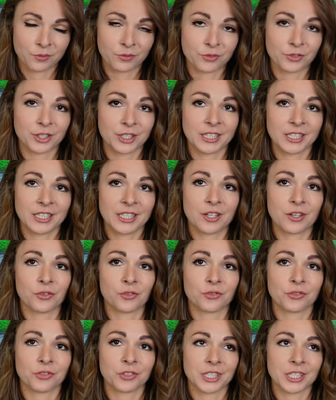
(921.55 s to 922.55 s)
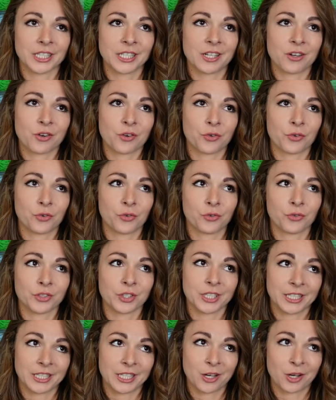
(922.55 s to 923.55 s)
really, really,
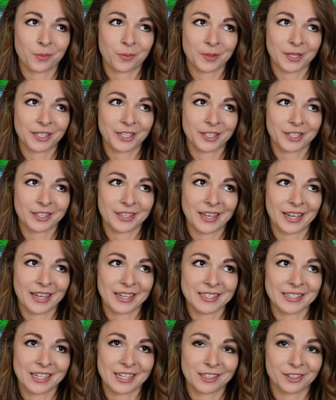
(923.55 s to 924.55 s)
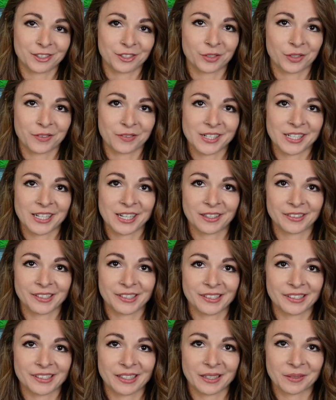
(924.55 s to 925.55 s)
really hoping that Taylor Swift
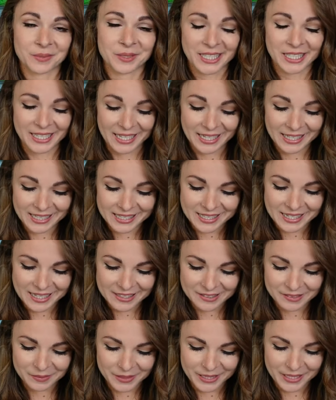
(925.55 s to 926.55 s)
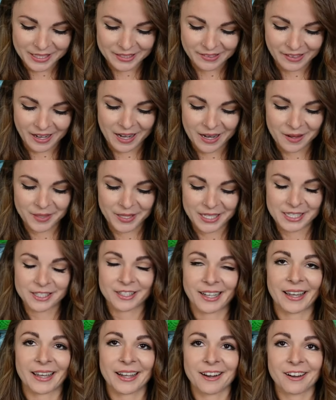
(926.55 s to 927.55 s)
announces some Canadian dates because I am a
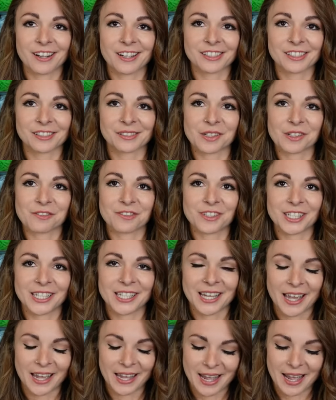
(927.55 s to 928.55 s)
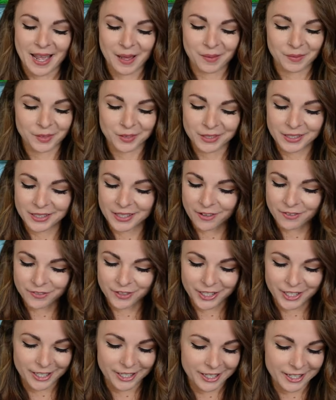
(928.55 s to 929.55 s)
die-hard Swiftie. I absolutely love
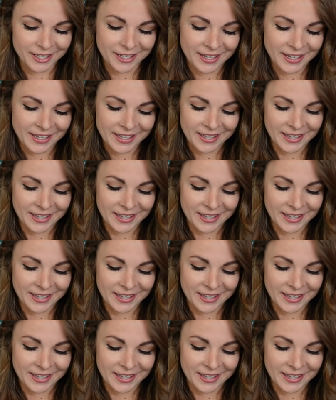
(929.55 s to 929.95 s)
her.